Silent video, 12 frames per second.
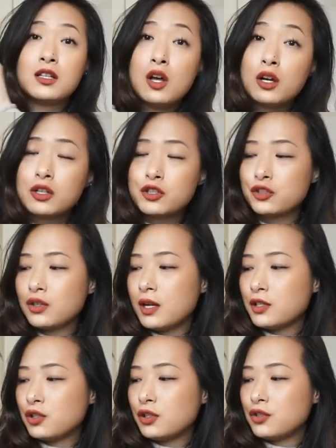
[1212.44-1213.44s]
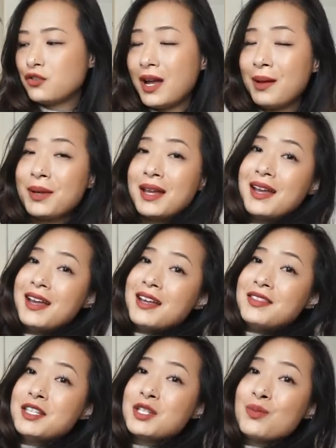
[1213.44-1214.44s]
a longer shoulder strap.
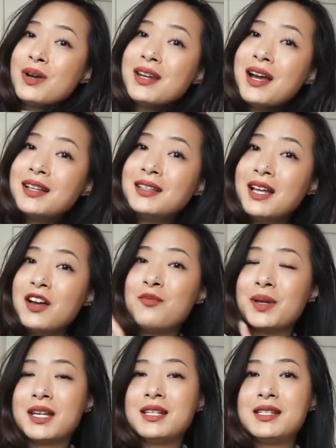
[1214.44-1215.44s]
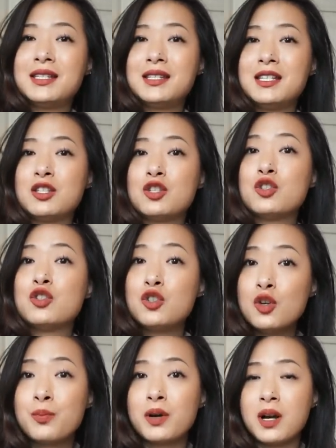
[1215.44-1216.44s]
This one I love because this sits
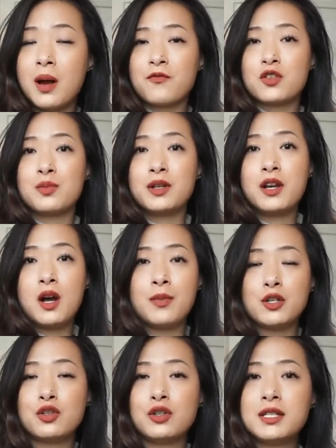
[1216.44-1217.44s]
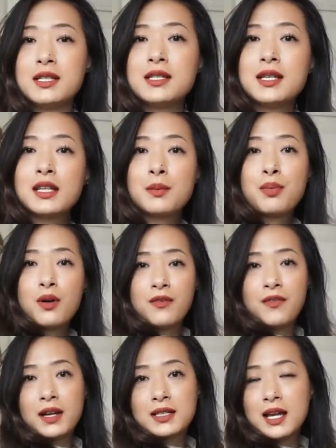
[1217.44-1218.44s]
super comfortably on my shoulder. This is like the
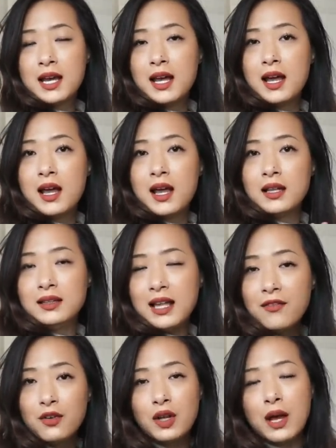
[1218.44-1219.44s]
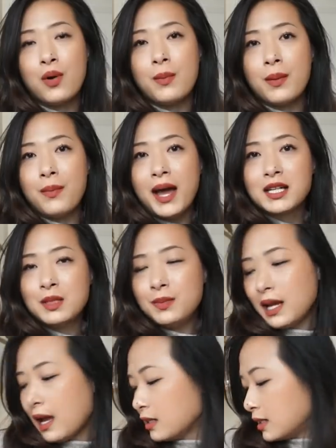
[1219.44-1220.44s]
perfect level I want my bag to
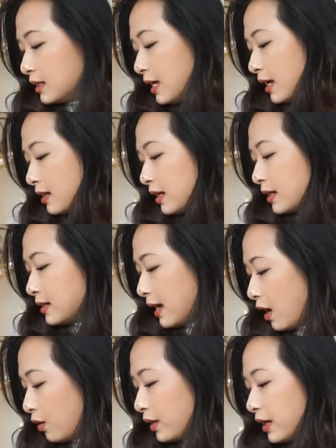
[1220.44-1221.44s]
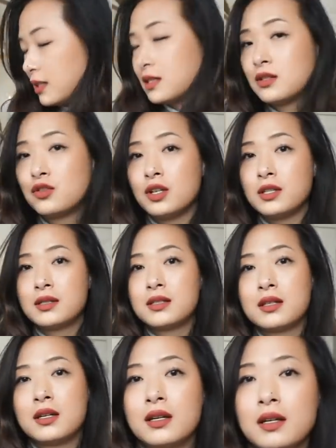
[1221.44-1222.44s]
be at to take things out. It's just